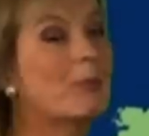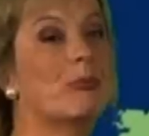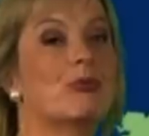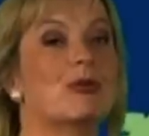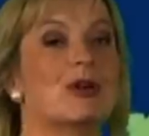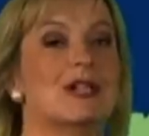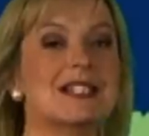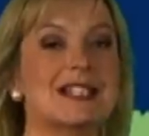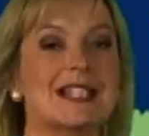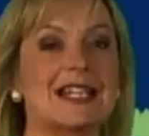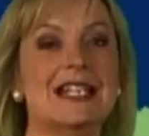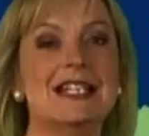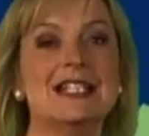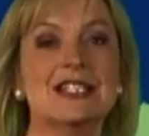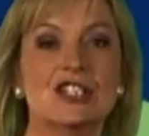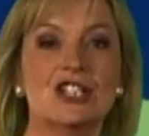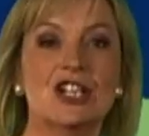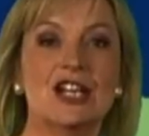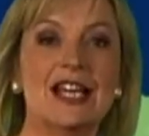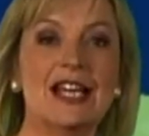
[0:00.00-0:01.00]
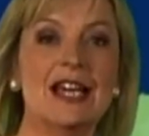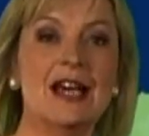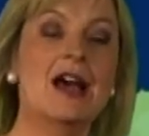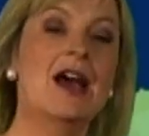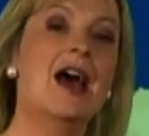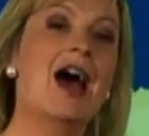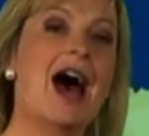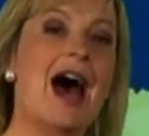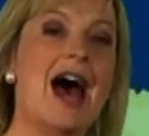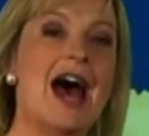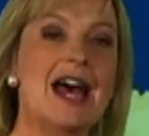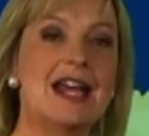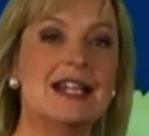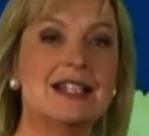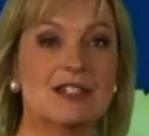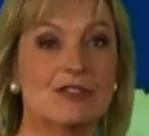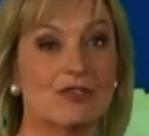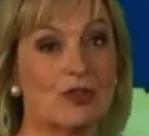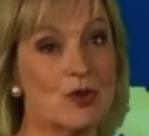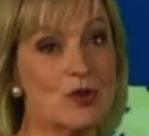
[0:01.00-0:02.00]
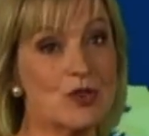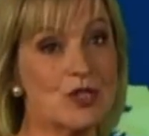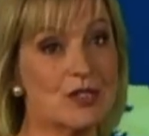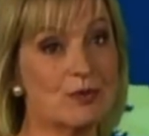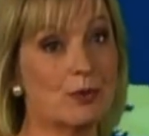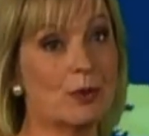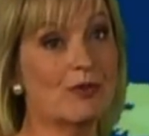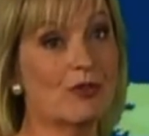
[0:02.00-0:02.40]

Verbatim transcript: a brisk easterly, and of course,